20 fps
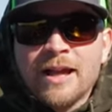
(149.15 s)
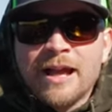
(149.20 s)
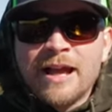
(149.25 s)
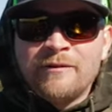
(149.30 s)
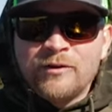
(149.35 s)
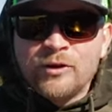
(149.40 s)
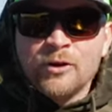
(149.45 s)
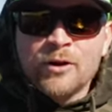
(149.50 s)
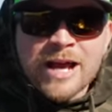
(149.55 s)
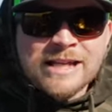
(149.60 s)

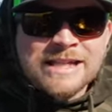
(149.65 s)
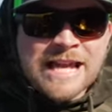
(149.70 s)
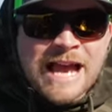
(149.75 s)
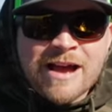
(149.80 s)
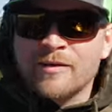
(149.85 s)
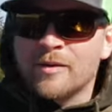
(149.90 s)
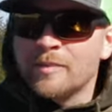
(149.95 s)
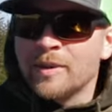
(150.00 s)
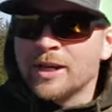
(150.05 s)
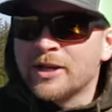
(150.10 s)
If you guys
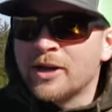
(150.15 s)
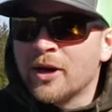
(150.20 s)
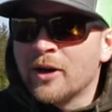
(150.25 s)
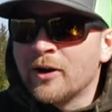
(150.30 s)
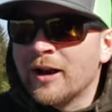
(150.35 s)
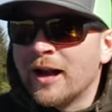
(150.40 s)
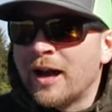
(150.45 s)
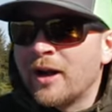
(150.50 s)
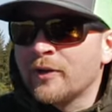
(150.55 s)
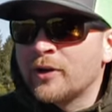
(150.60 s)
have a Minn
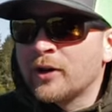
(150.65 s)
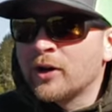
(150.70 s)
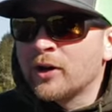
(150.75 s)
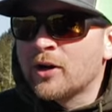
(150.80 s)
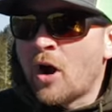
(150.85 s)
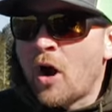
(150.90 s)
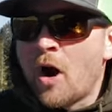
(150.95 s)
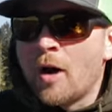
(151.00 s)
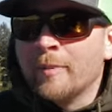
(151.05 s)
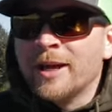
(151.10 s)
Kota out there,
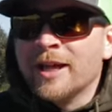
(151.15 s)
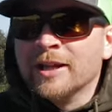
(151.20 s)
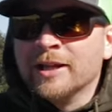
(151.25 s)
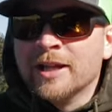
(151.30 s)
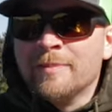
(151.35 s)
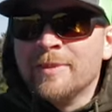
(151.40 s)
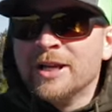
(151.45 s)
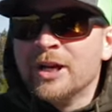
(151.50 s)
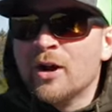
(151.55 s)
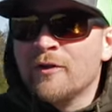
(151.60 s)
comment.
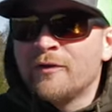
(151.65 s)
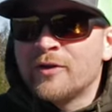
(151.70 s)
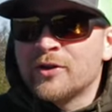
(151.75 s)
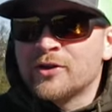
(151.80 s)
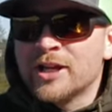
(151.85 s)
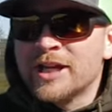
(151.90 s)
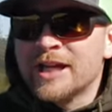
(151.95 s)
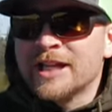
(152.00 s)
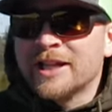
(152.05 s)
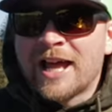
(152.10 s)
Let me know if
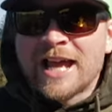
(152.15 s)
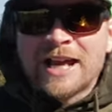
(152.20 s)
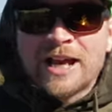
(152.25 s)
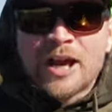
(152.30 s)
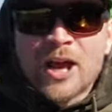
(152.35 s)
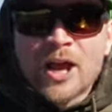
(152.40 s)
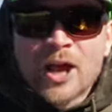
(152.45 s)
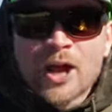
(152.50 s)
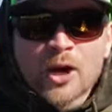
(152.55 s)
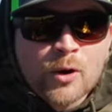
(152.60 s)
there's any like
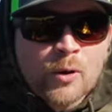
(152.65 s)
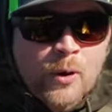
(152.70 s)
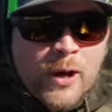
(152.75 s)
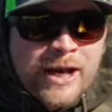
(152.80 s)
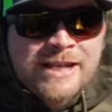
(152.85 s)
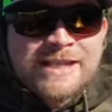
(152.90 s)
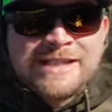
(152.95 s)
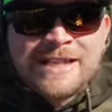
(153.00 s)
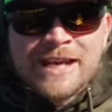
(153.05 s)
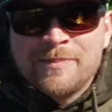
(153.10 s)

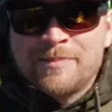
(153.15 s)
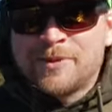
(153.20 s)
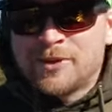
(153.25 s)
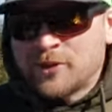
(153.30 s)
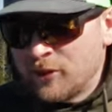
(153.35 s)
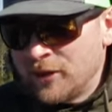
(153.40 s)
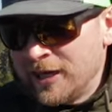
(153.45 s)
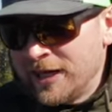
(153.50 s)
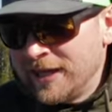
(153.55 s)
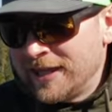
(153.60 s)
quick tips
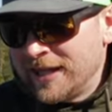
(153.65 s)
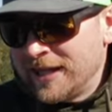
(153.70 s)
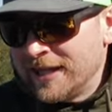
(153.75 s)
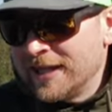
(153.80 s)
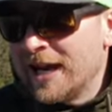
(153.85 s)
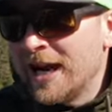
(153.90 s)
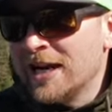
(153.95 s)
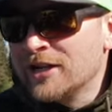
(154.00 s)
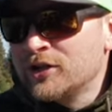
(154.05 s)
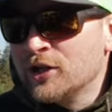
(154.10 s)
or anything
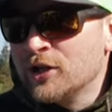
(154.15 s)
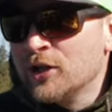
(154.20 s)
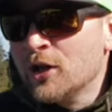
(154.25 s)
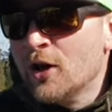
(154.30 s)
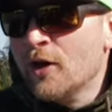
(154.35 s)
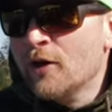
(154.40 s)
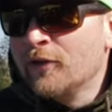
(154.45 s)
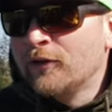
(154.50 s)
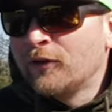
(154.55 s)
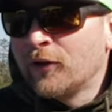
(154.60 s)
that I should
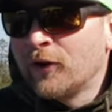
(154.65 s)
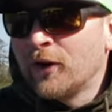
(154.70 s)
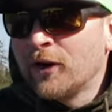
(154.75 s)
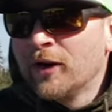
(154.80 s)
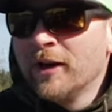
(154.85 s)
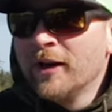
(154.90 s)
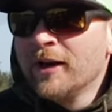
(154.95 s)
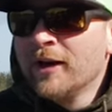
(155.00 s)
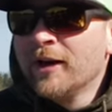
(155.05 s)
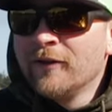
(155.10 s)
know
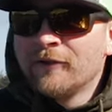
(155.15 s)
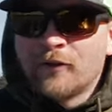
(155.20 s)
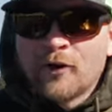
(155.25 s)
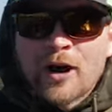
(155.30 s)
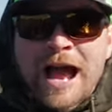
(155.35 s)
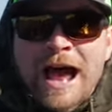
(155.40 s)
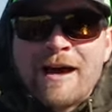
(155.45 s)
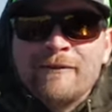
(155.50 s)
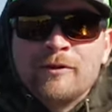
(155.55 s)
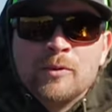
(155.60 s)
for
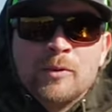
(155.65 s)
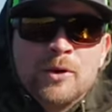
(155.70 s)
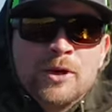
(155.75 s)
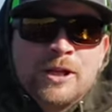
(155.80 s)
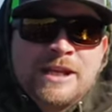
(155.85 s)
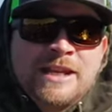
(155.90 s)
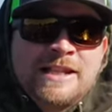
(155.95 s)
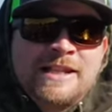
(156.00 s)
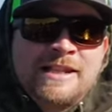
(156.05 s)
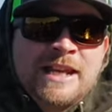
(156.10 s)
having one
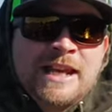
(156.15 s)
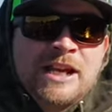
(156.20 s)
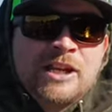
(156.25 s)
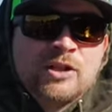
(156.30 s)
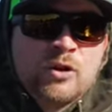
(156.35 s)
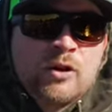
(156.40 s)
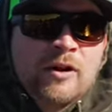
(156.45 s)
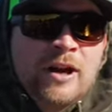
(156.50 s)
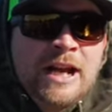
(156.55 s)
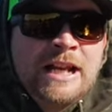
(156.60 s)
of these
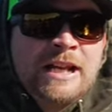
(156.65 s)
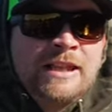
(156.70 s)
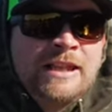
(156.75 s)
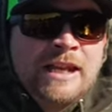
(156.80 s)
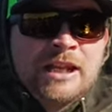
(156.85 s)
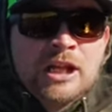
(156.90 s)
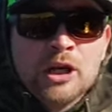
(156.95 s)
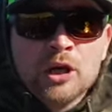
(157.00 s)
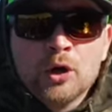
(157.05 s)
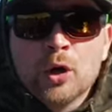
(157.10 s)
things, or
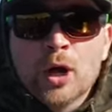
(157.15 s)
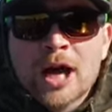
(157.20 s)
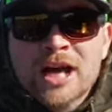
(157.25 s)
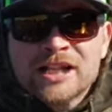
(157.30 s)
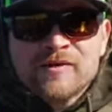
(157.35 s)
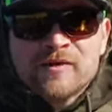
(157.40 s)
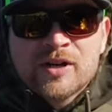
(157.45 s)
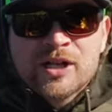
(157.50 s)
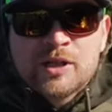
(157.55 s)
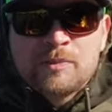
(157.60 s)
anything that you
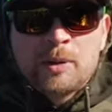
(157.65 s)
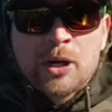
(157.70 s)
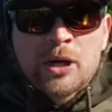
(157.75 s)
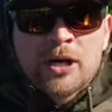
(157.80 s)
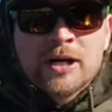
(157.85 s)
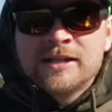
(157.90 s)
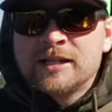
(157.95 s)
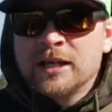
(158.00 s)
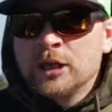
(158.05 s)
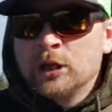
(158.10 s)
guys have
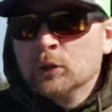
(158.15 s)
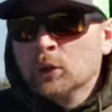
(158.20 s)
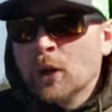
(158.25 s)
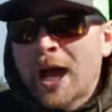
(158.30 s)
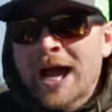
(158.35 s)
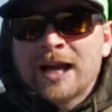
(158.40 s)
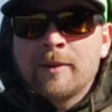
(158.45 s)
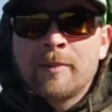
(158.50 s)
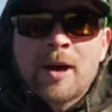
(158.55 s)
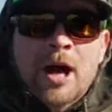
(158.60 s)
experienced that you
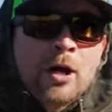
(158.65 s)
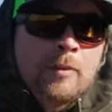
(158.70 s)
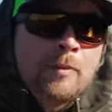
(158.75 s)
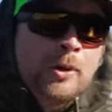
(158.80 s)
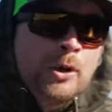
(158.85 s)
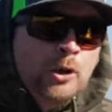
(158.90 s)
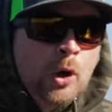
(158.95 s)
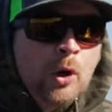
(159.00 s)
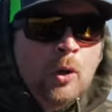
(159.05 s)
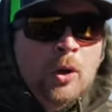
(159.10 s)
like about them
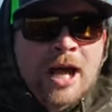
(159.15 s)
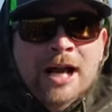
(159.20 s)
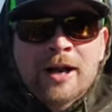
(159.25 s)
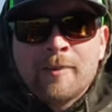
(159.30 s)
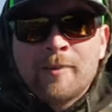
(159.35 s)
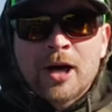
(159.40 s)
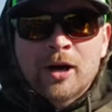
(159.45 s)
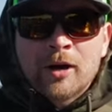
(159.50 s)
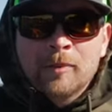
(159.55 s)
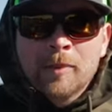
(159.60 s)
or don't like
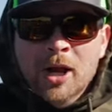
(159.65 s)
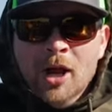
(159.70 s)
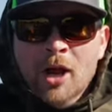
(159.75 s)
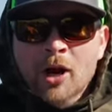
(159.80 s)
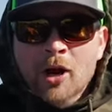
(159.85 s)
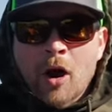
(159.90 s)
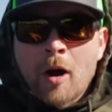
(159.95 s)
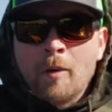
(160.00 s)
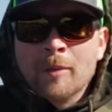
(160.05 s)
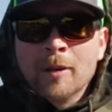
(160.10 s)
about them.
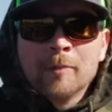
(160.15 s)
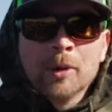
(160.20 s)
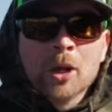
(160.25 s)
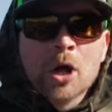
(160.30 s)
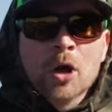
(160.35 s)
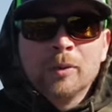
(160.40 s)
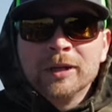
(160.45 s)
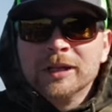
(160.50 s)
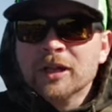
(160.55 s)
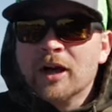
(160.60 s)
Comment
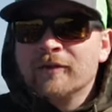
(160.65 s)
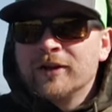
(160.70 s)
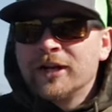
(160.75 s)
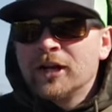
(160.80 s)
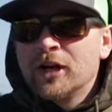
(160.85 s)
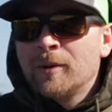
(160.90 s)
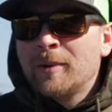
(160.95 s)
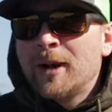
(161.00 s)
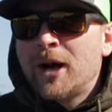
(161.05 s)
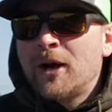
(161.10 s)
below. We'd love to
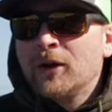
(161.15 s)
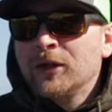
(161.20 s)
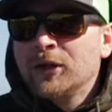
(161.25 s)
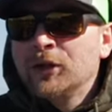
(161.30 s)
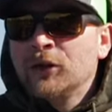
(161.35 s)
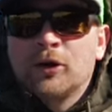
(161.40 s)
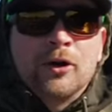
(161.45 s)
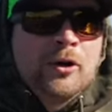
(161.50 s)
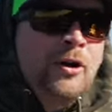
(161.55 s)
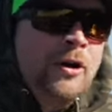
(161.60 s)
hear about
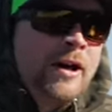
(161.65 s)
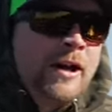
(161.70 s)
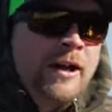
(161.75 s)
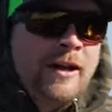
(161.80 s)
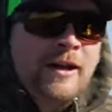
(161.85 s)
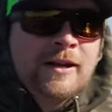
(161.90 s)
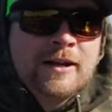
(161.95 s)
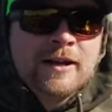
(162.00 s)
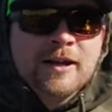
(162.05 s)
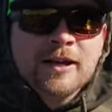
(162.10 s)
your
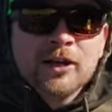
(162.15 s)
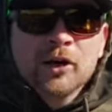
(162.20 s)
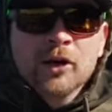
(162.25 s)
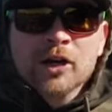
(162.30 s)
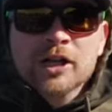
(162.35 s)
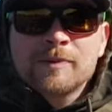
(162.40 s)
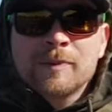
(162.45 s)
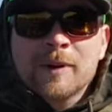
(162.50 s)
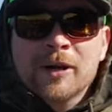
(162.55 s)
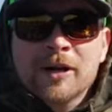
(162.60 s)

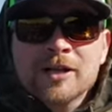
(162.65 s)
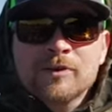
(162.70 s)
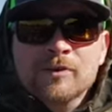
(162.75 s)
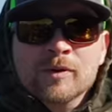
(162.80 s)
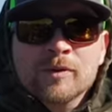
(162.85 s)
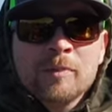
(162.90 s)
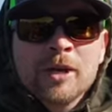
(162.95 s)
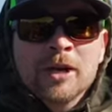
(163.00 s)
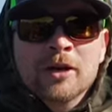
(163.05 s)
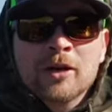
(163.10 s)
experience
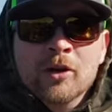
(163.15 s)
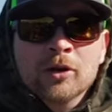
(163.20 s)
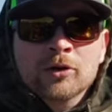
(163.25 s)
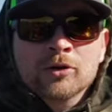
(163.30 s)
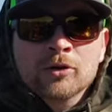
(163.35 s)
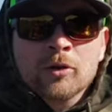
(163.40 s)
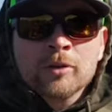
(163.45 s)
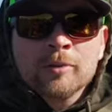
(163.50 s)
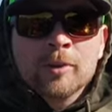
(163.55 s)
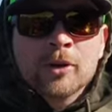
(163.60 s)
with Minn Kota
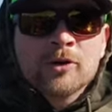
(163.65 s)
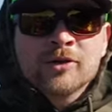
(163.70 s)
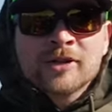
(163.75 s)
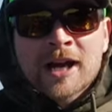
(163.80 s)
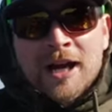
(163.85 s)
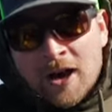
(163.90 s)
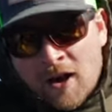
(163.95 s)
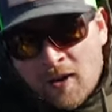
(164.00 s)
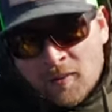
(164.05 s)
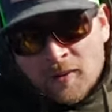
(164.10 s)
trolling motors.
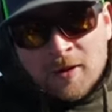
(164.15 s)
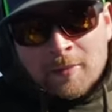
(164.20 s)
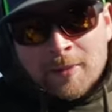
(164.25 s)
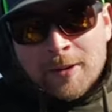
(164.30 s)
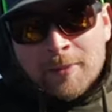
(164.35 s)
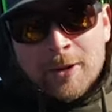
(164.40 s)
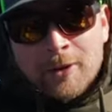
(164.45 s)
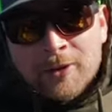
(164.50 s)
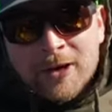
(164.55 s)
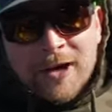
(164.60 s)
I got one on
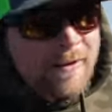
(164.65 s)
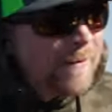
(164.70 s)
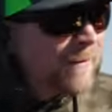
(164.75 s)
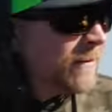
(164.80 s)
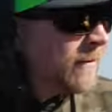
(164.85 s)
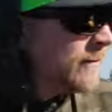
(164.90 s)
my boat now.